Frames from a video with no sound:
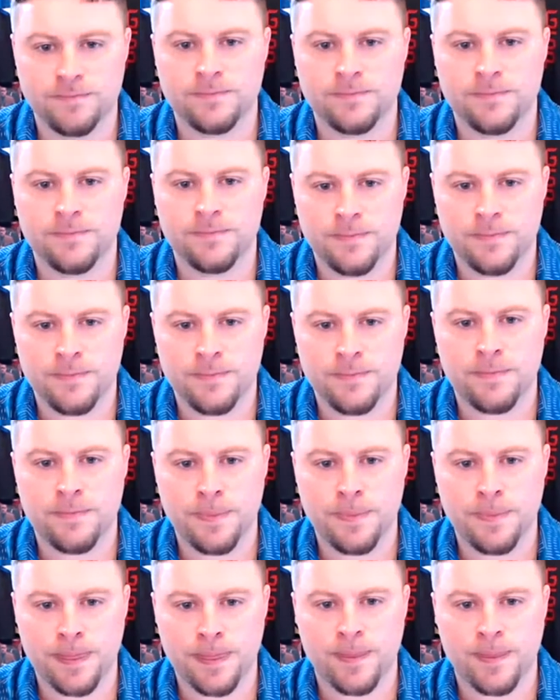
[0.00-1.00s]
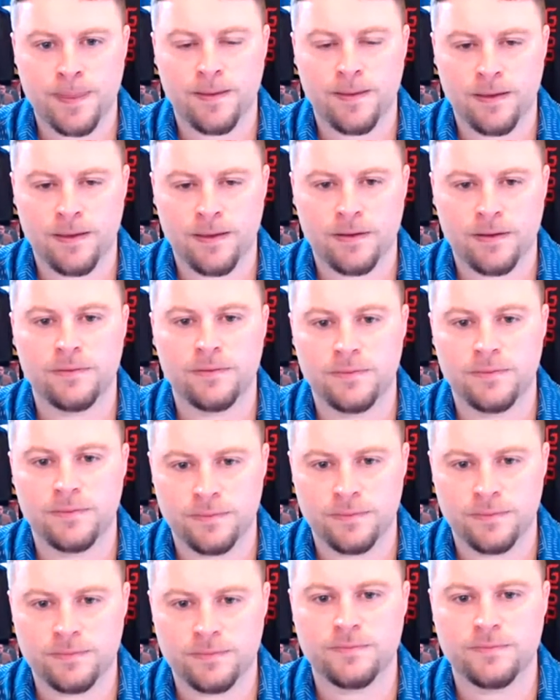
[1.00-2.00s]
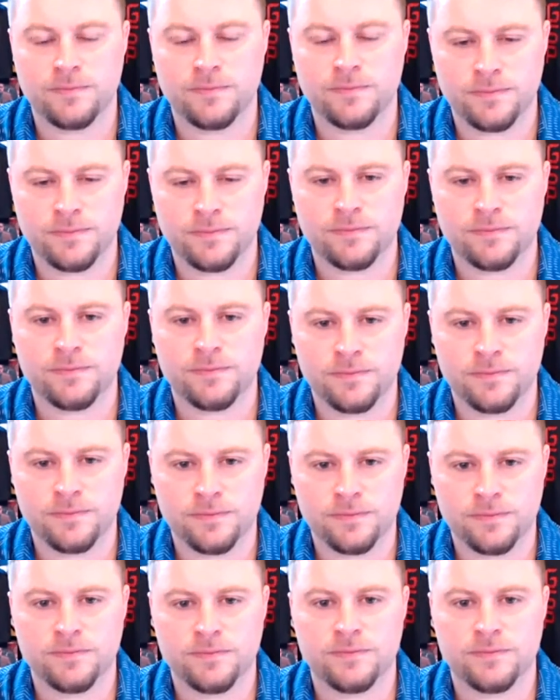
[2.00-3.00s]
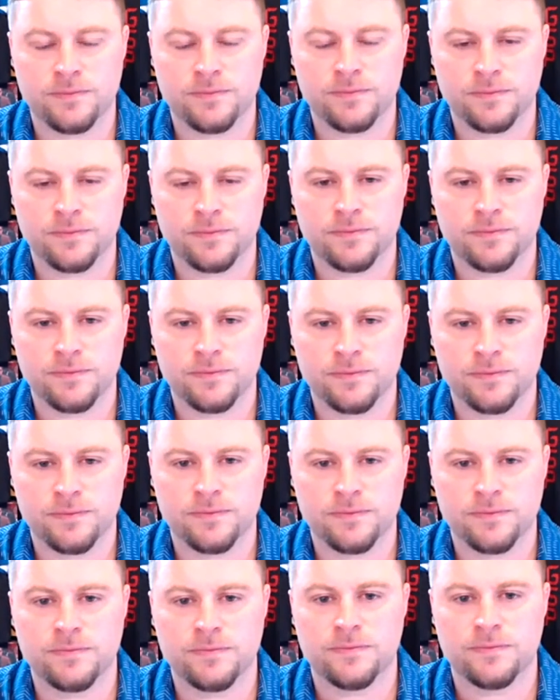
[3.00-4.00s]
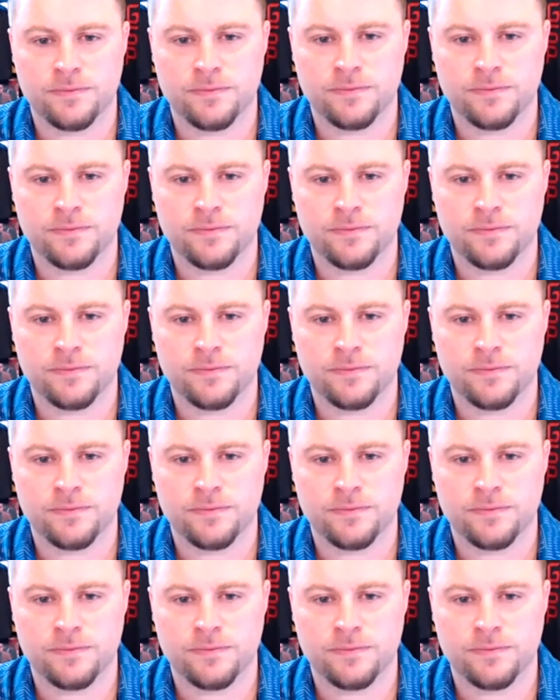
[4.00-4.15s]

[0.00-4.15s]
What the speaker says: (silent)